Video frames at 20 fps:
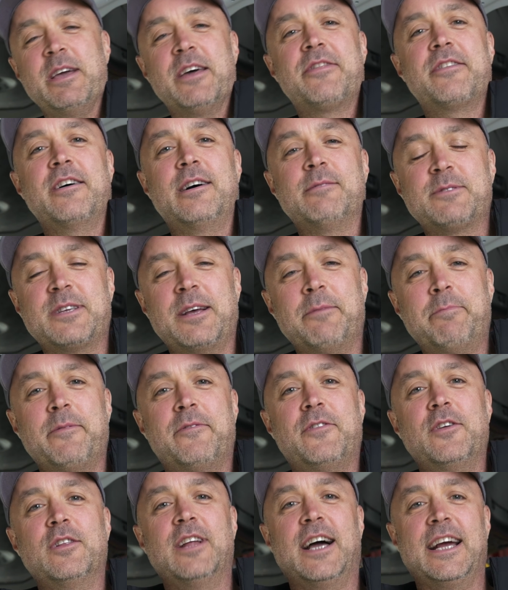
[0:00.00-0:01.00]
a thumbs up
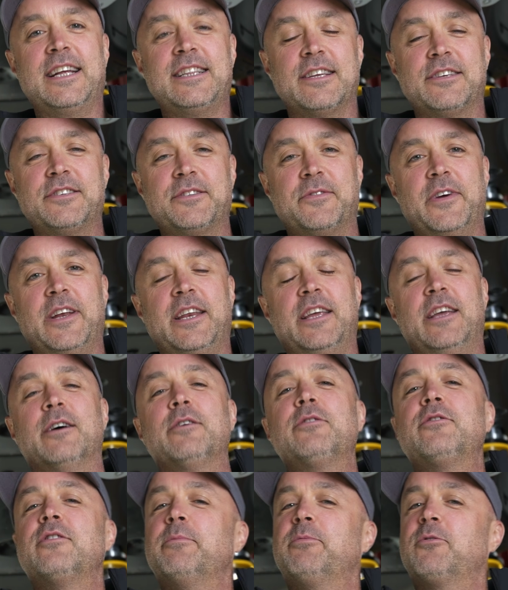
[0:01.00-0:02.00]
if you like this
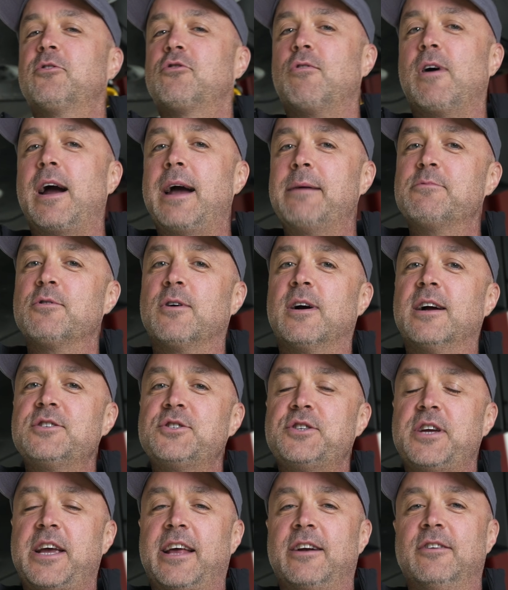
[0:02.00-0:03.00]
video, subscribe to our
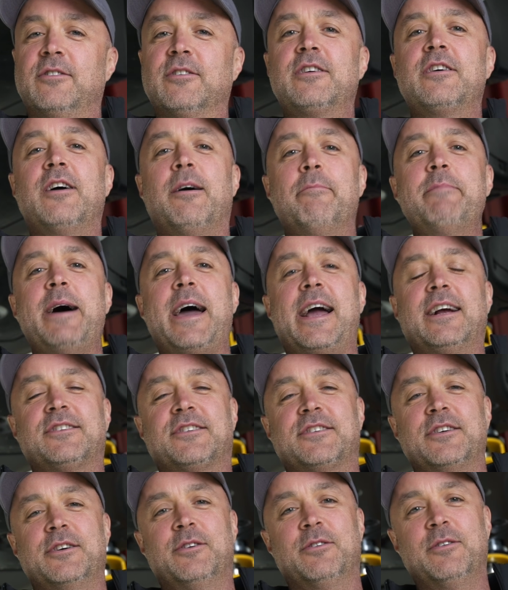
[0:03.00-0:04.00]
channel, and come back
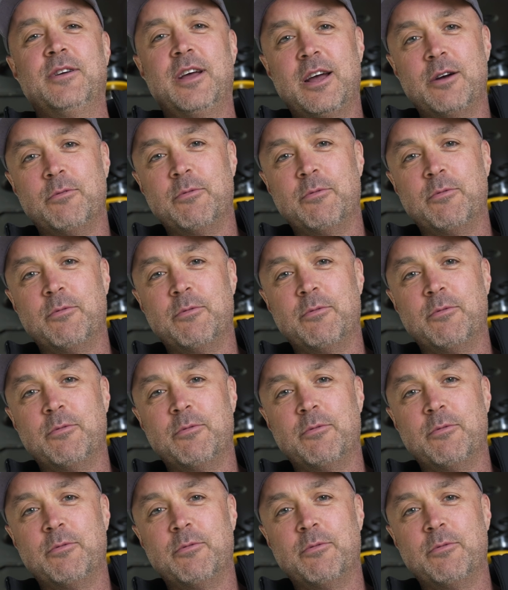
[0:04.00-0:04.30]
soon.